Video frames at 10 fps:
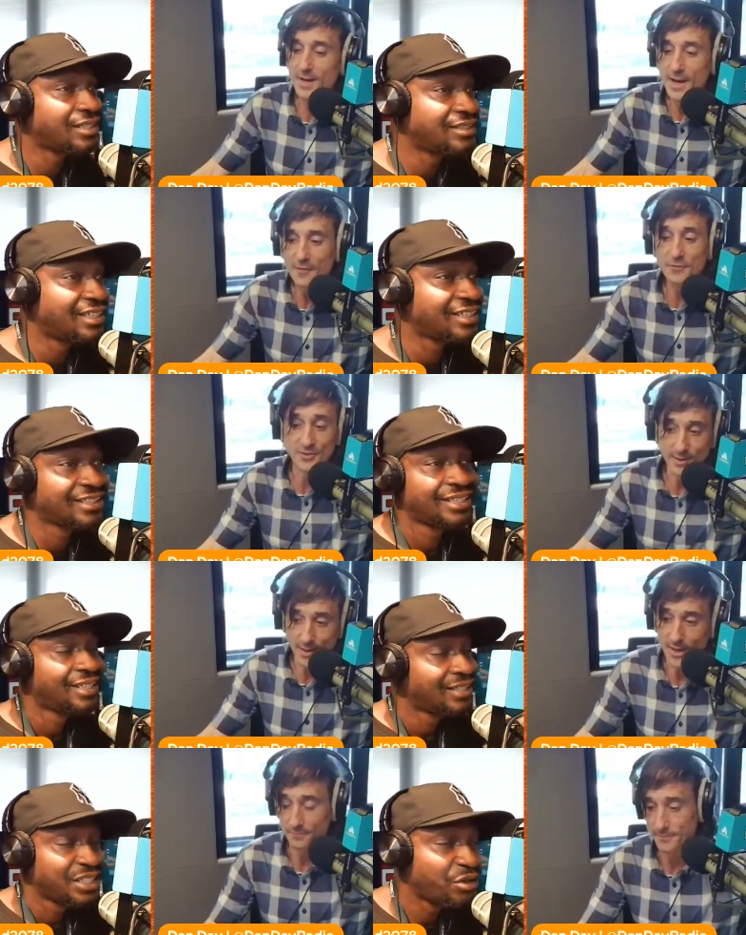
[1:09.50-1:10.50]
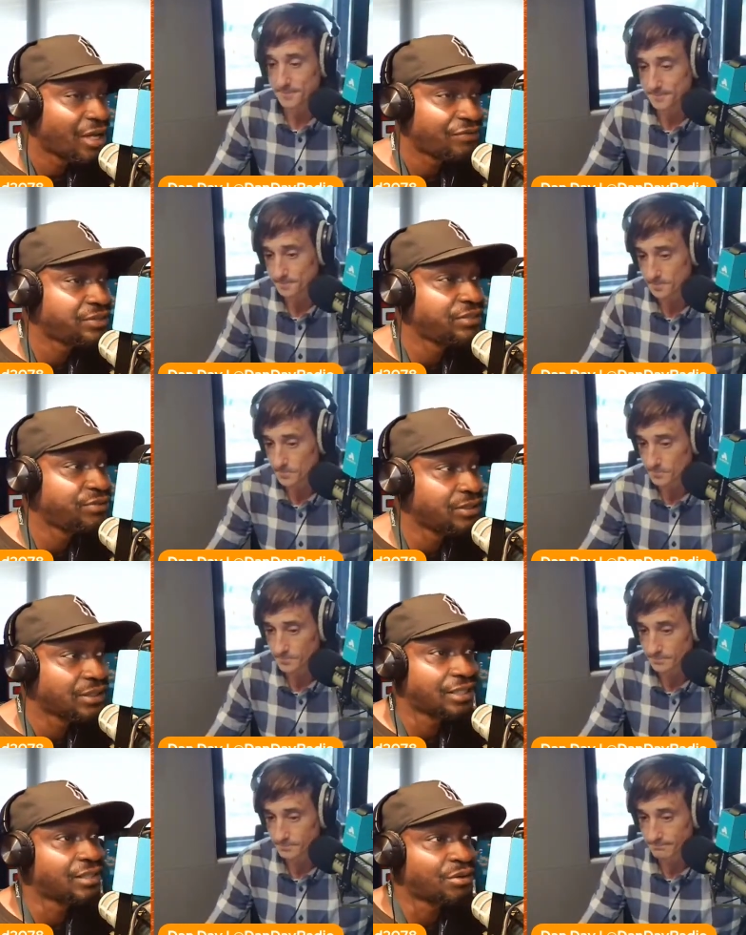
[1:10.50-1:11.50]
Speaker 1: like, enough is enough. Yo, F T
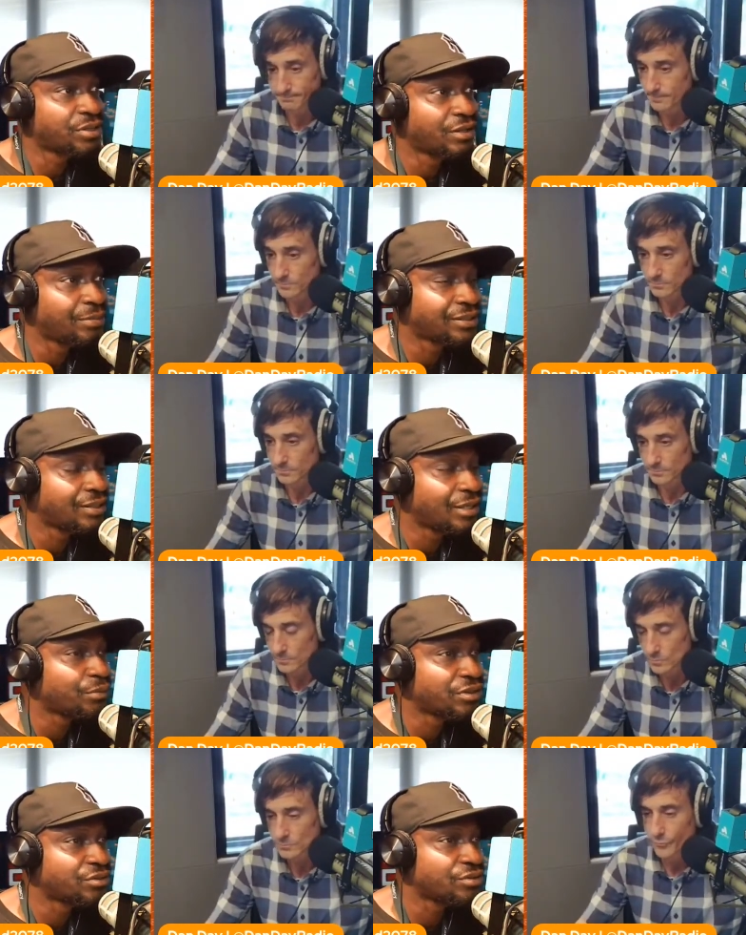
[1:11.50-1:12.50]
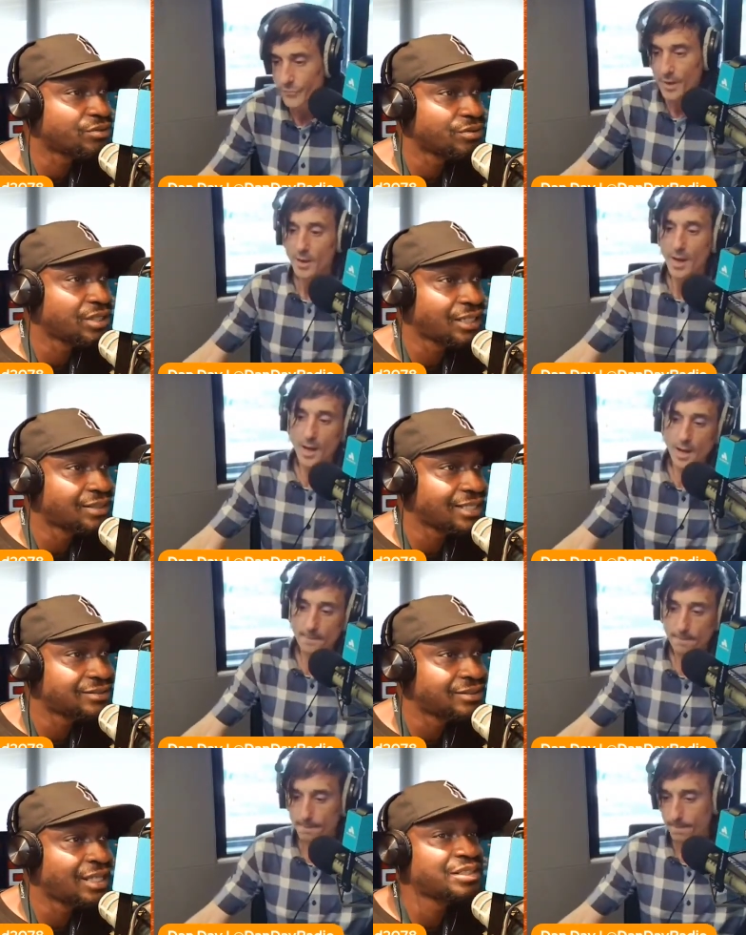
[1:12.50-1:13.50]
V, like, I don't care about the networks and the studio. Like,
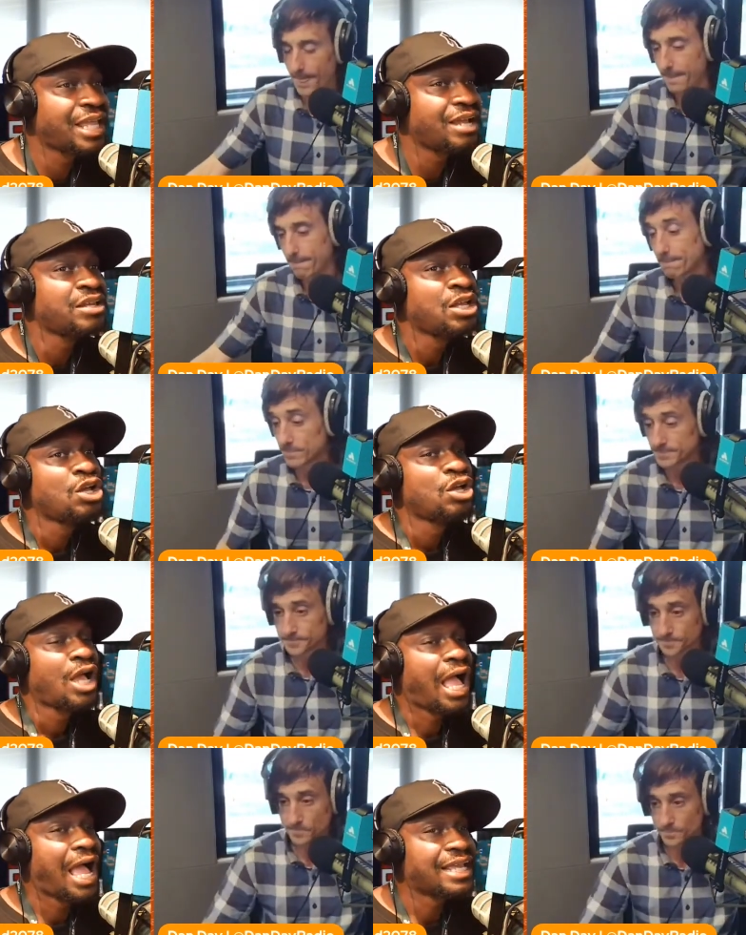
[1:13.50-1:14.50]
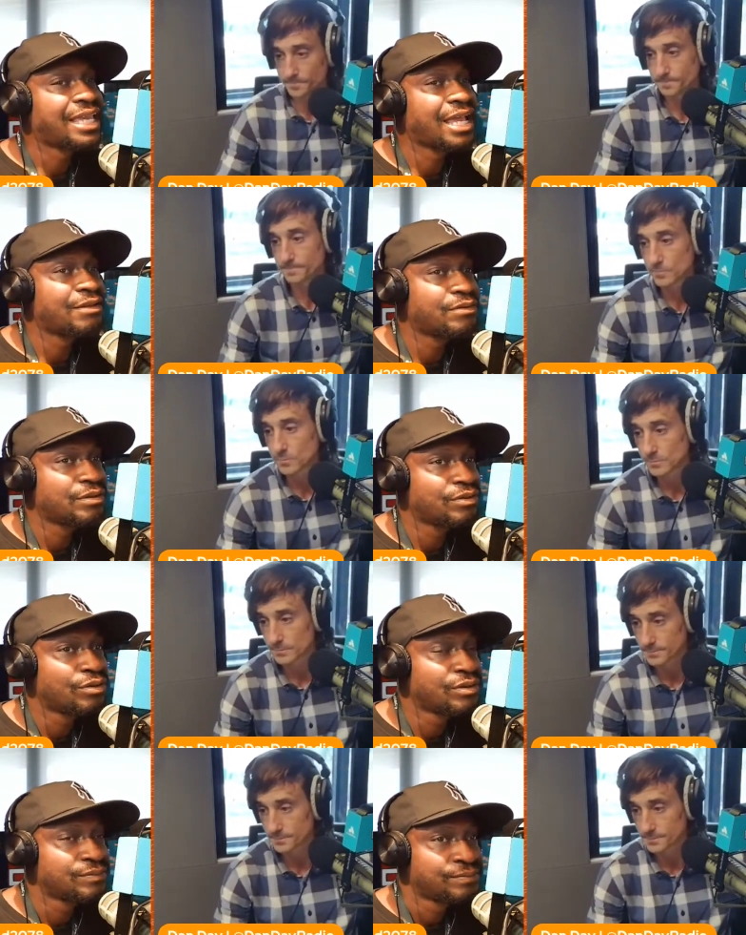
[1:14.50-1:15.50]
that's that they, I can't,
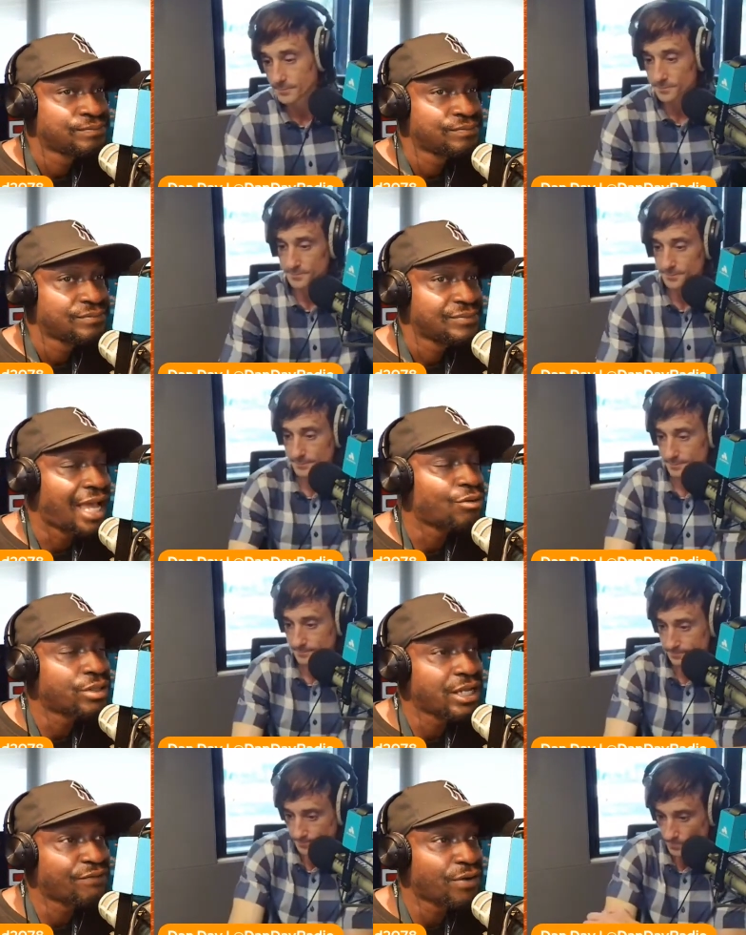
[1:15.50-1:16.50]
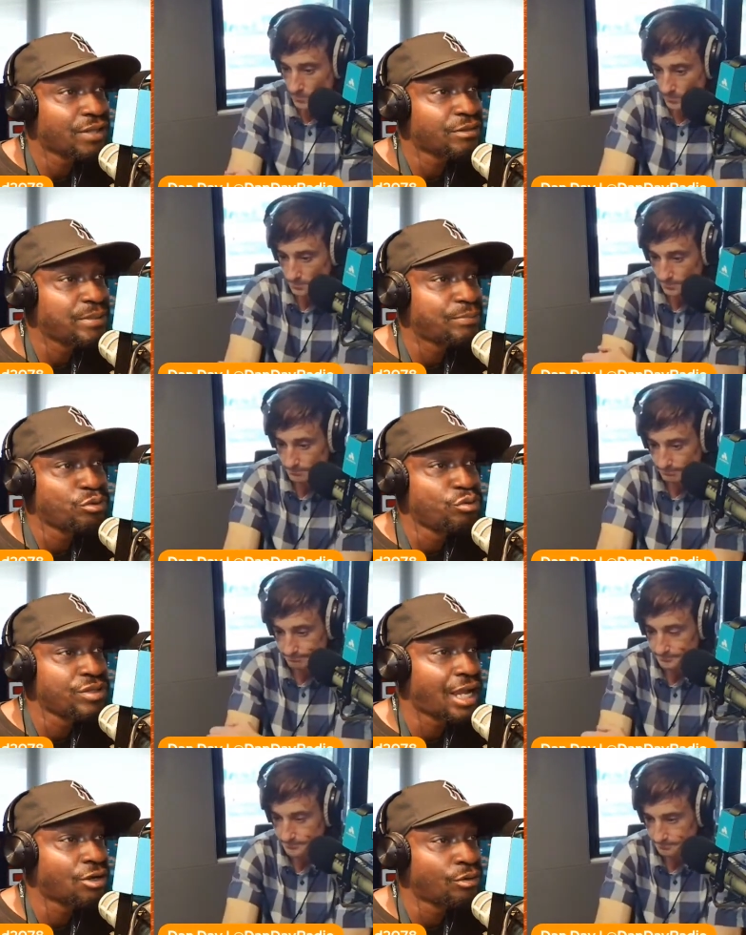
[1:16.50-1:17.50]
I don't care for other people who
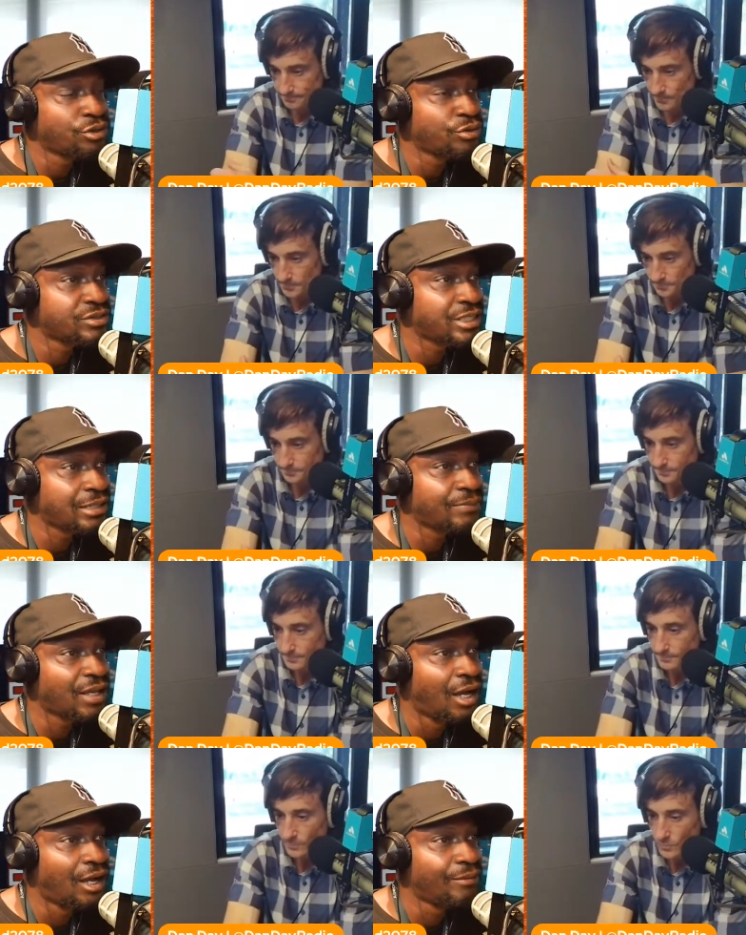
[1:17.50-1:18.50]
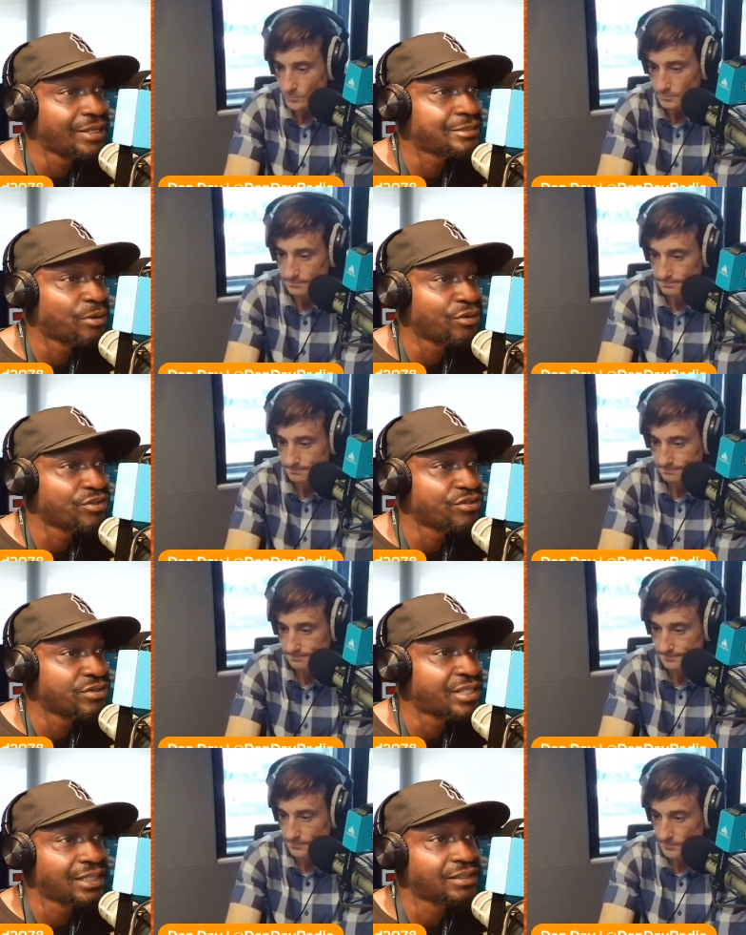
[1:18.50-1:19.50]
are not going through the same um
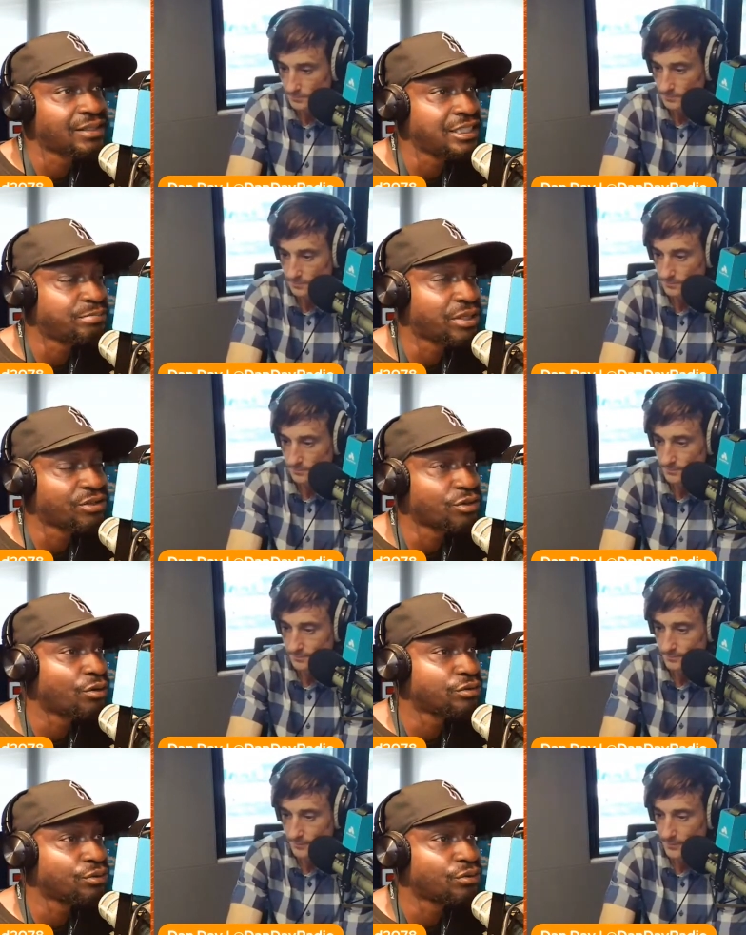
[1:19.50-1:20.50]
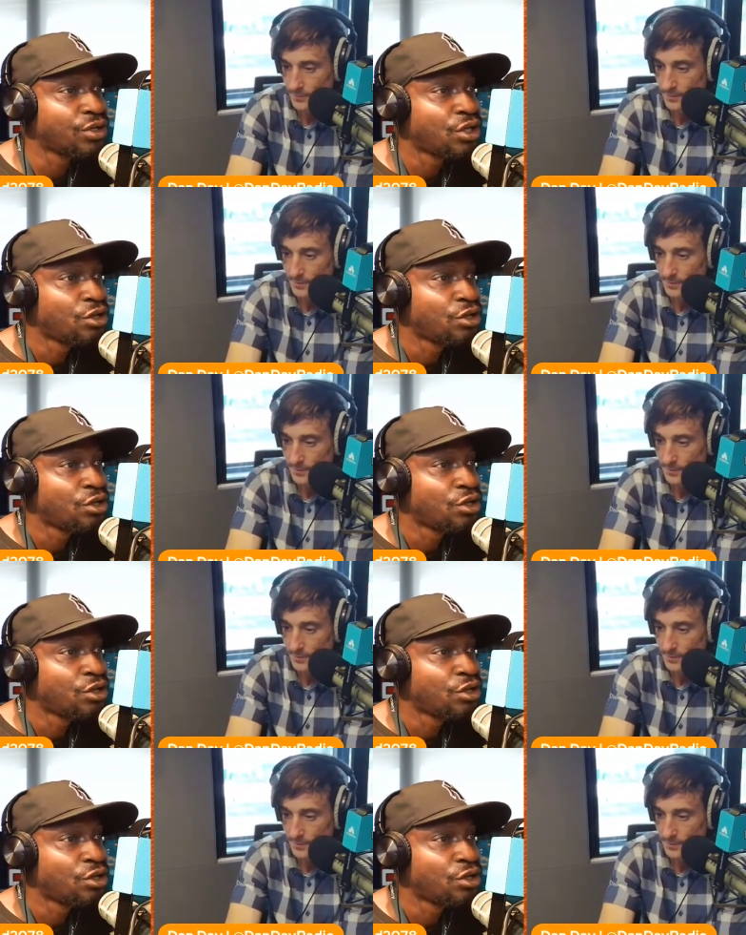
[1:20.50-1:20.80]
experiences that these players are going through.